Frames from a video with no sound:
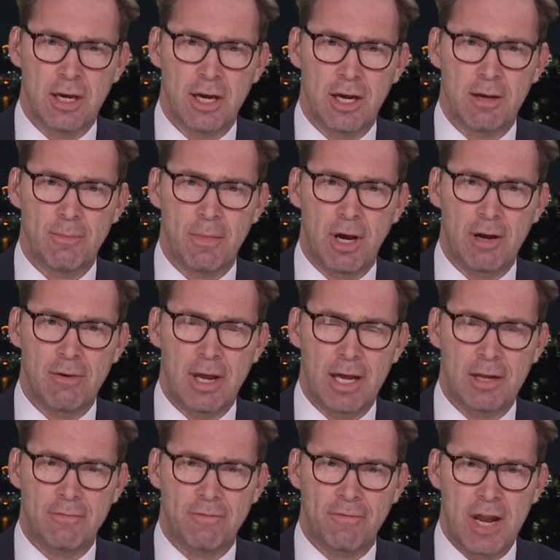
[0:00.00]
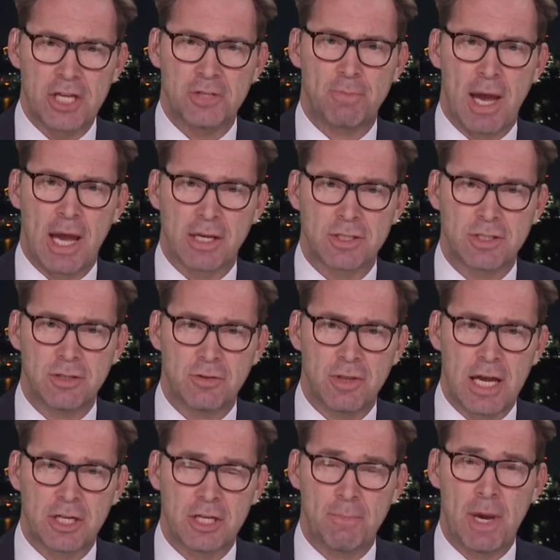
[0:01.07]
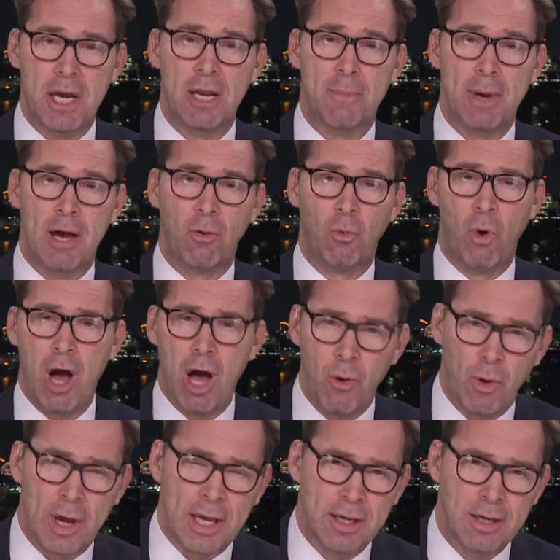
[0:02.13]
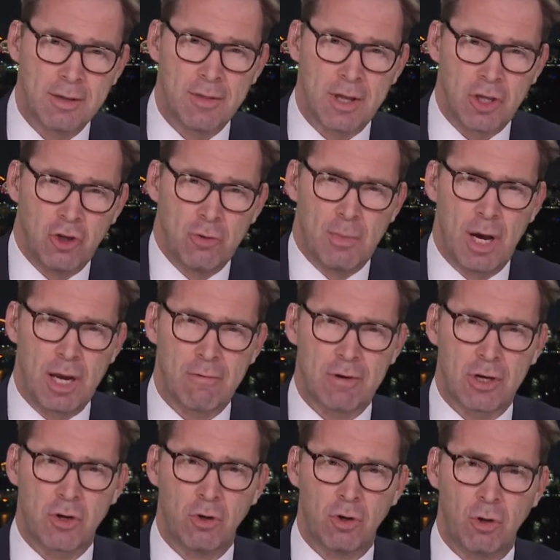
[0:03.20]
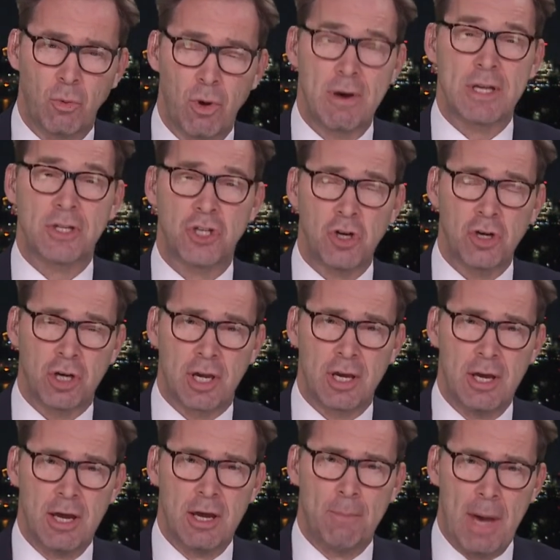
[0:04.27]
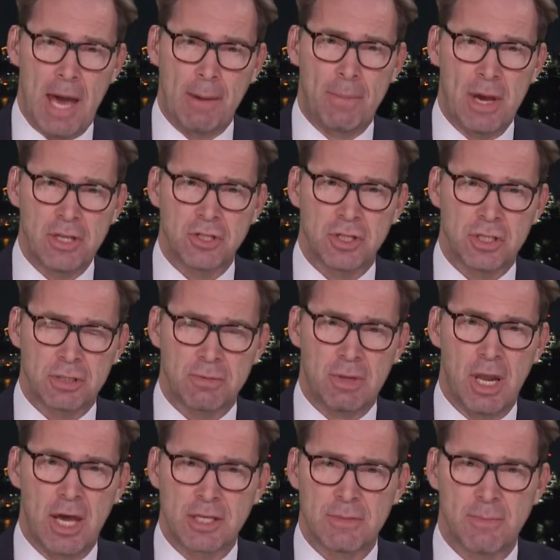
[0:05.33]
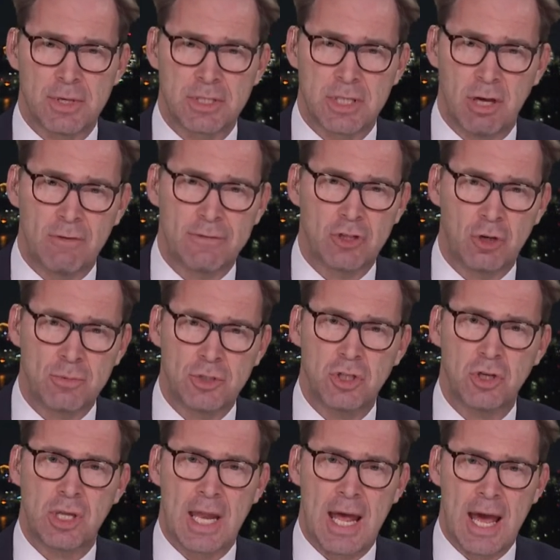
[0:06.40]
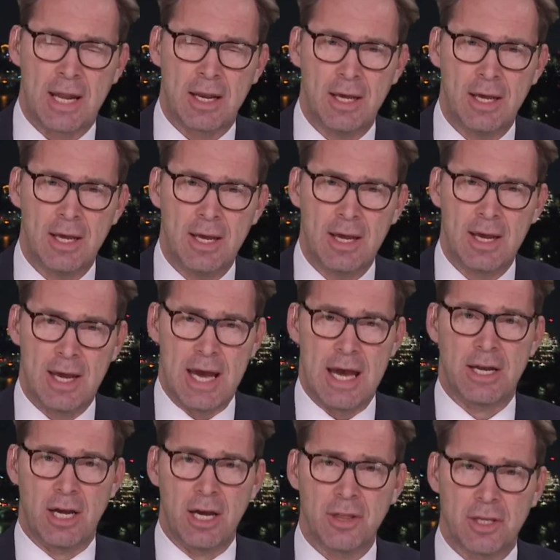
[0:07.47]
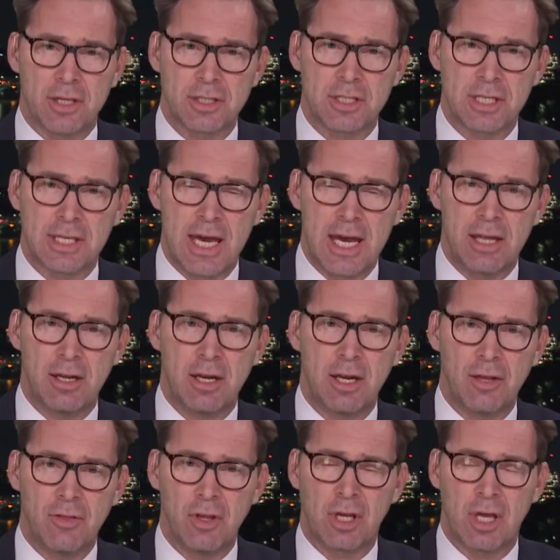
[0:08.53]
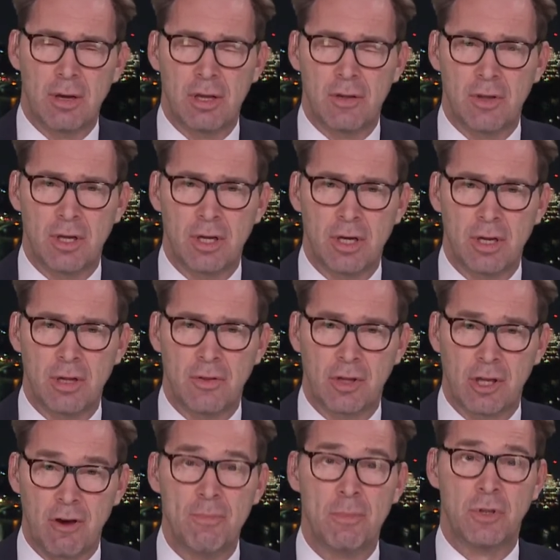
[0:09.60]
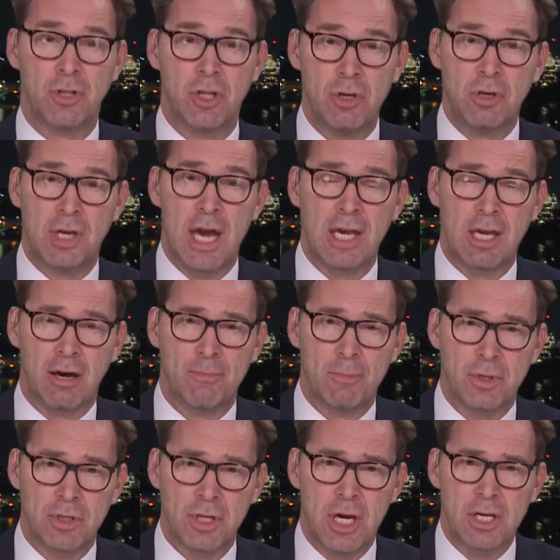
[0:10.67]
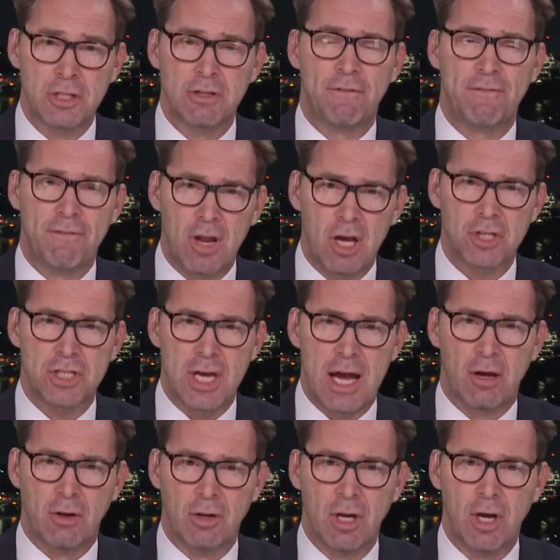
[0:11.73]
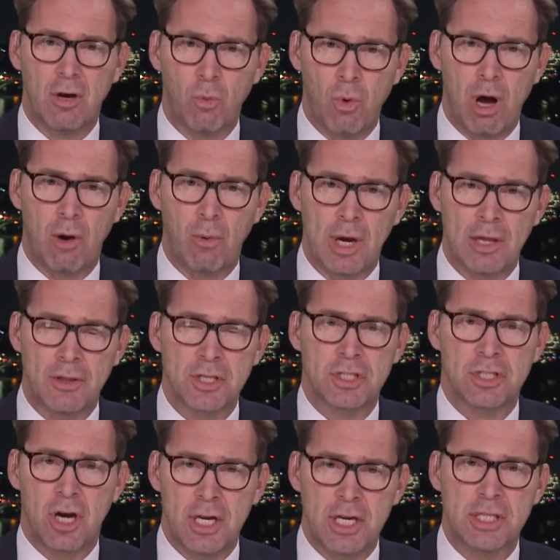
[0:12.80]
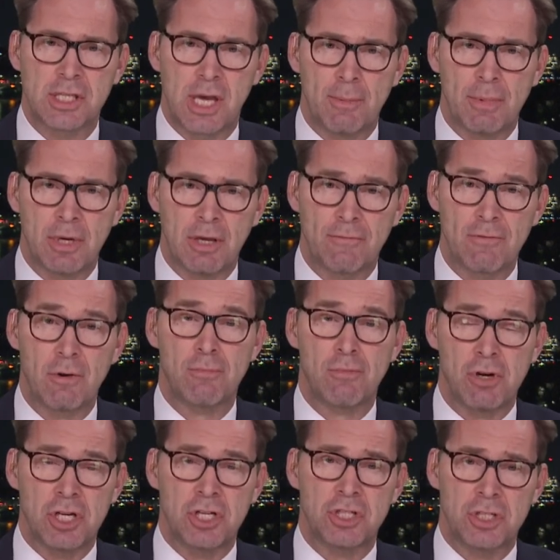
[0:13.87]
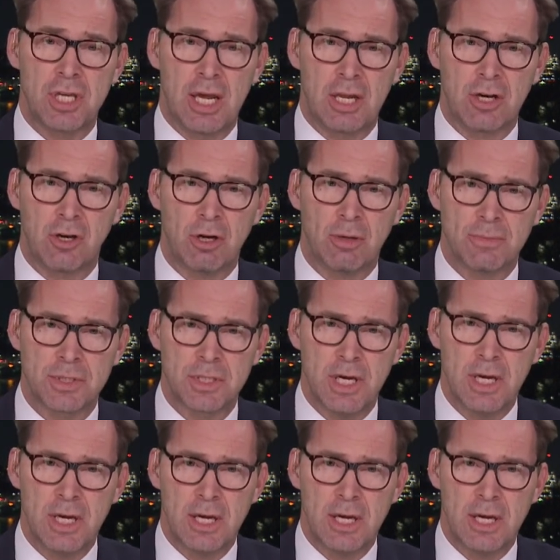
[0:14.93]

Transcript: I had flashbacks to that debate about Huawei that you might recall, where it took backbenchers, the likes of myself, Tom Tugendhat, and others, to get the government, the UK government, to flush out Huawei, this Chinese company, from British telecoms.